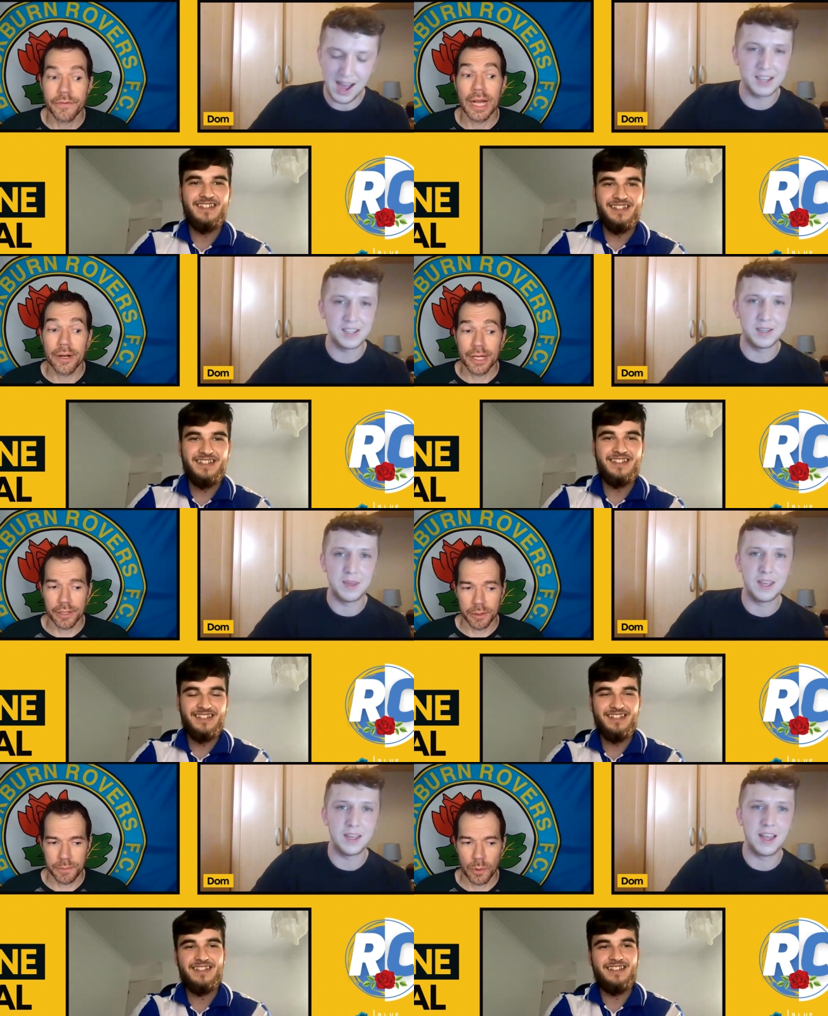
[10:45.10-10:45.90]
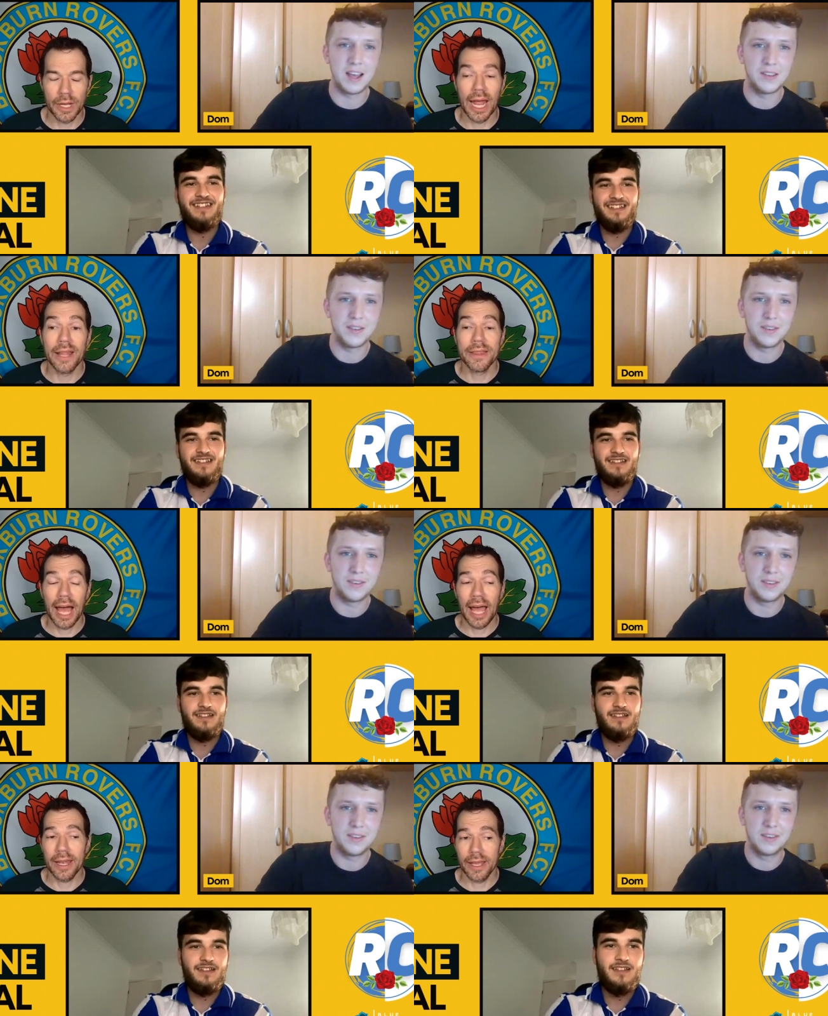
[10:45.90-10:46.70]
Speaker 1: Very good point.
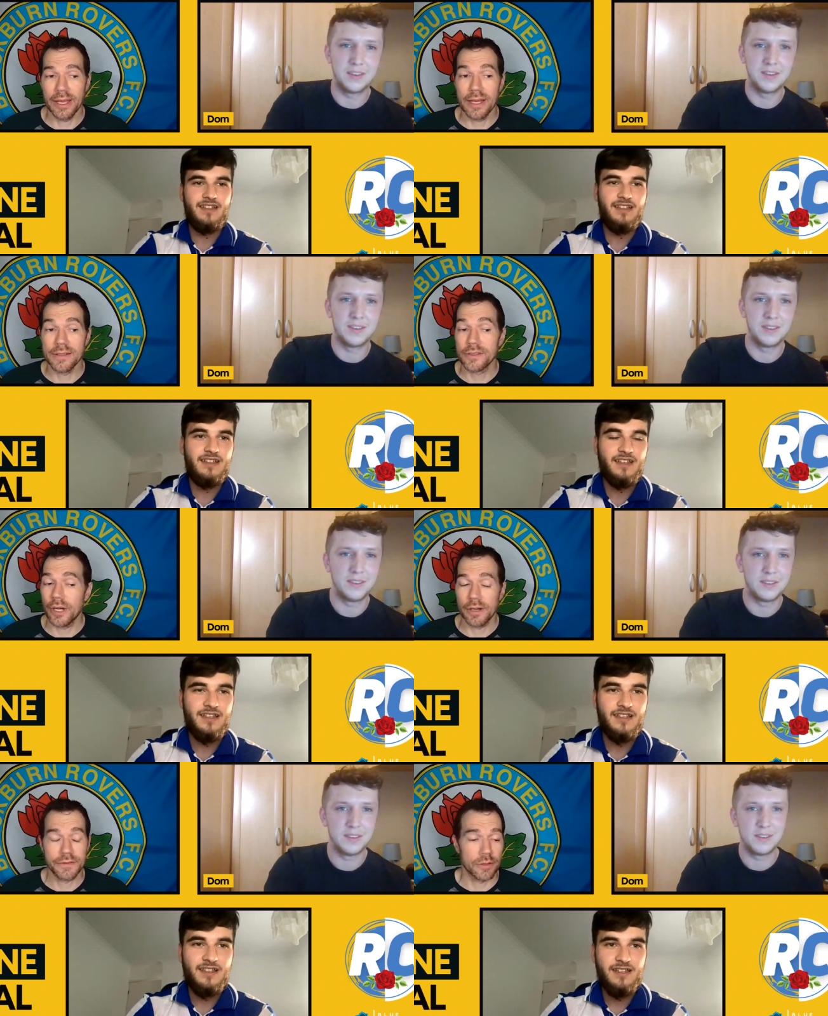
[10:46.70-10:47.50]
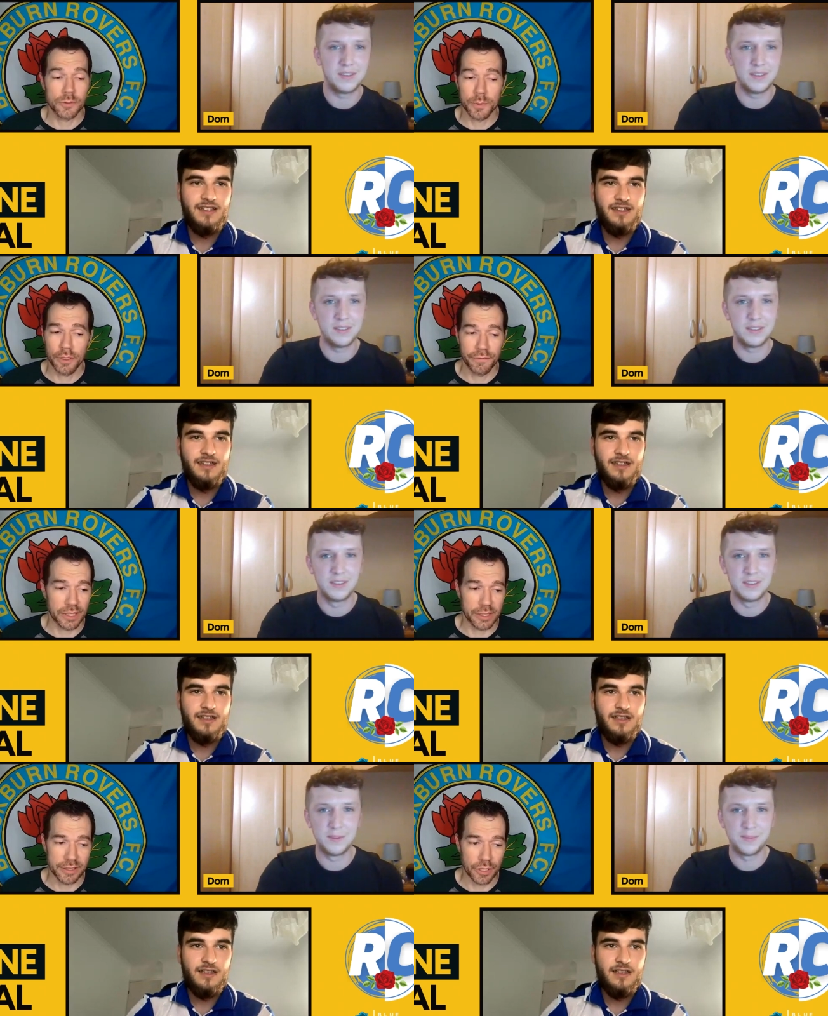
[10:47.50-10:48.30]
and that is dovetails
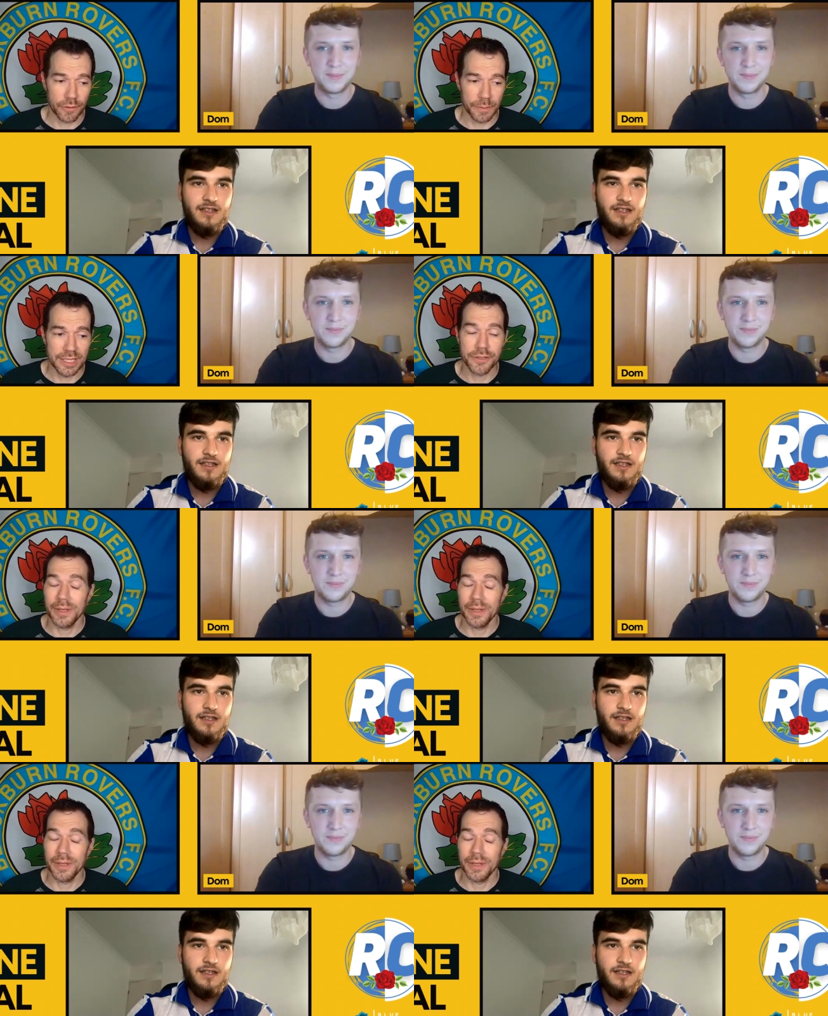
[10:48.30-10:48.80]
perfectly, gentlemen.